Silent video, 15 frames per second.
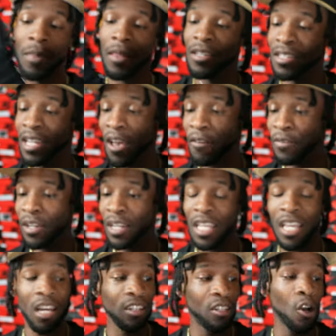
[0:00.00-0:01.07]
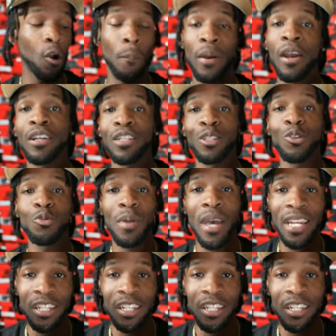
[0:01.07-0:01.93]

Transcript: definitely a dope pair of shoes, man.